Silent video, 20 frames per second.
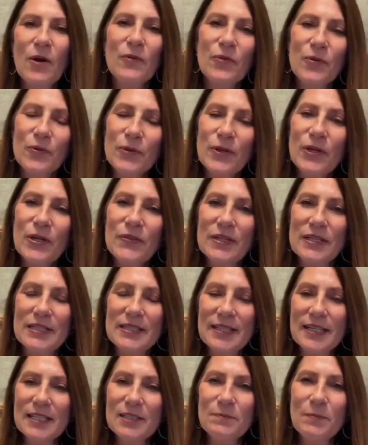walk through the
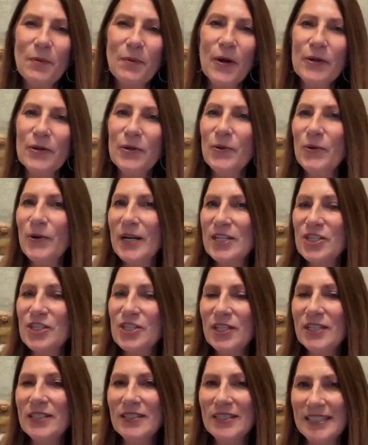6-part
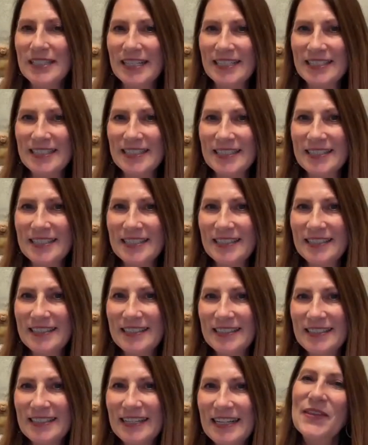question list
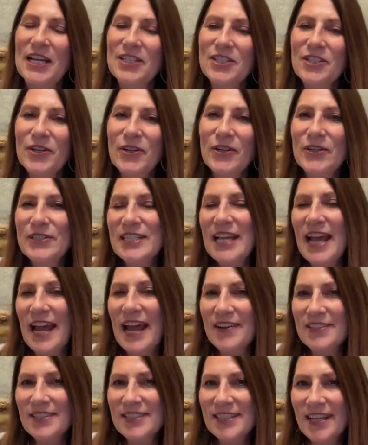that turns
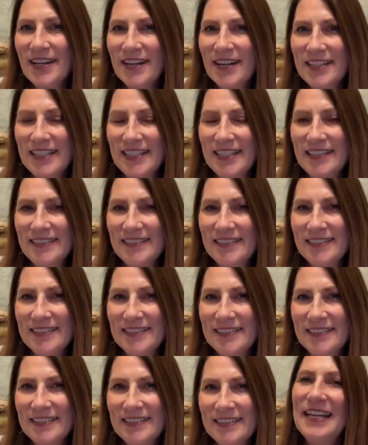house hunting
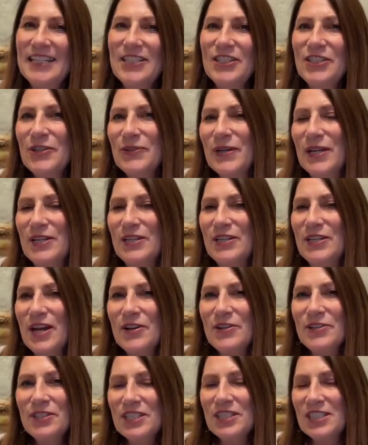into a
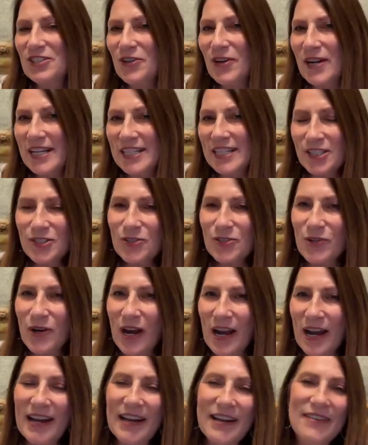no-stress
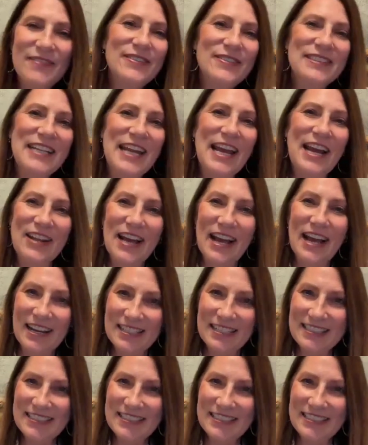drive down